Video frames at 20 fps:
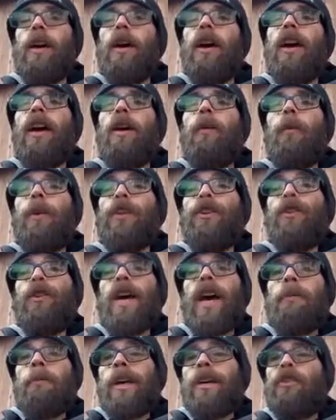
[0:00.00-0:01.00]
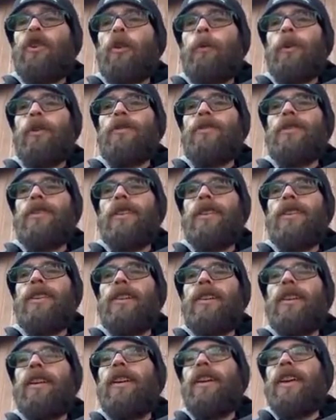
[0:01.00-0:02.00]
When you go to add microbials,
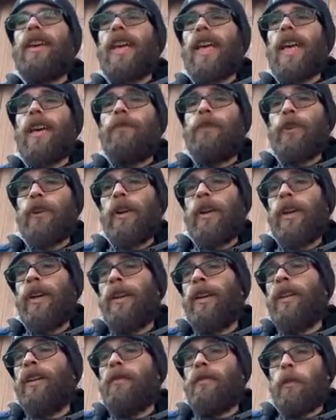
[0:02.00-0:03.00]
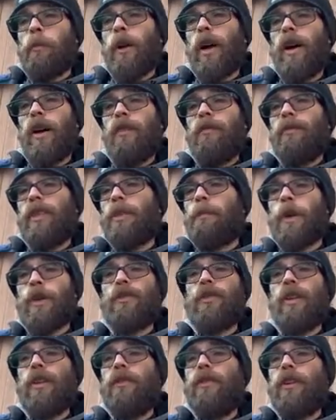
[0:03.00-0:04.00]
if you're in Vermont,
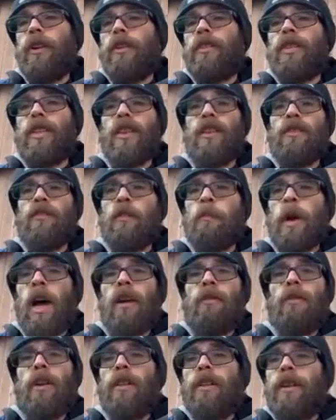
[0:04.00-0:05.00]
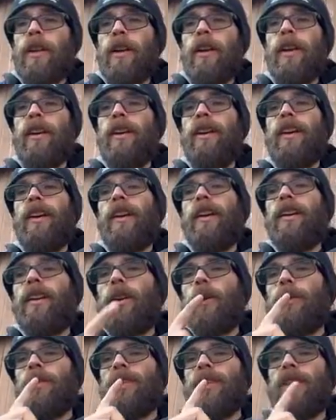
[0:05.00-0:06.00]
especially if you're in southern Vermont, Rutland area,
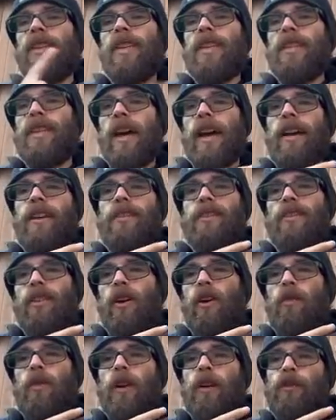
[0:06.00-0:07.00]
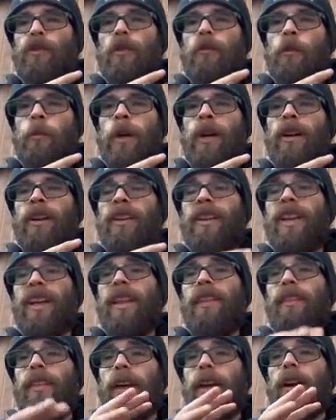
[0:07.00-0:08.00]
go and see these guys over at Grow Vermont.
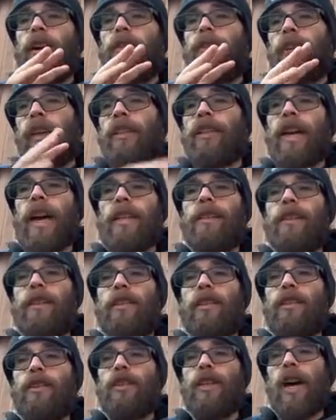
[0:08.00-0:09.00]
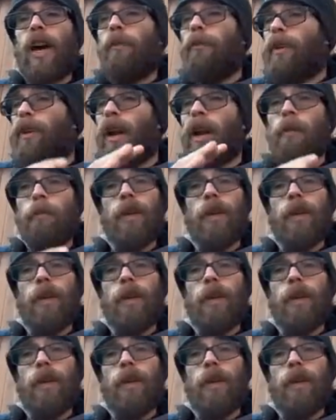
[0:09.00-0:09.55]
They are a fantastic little shop. They're not a big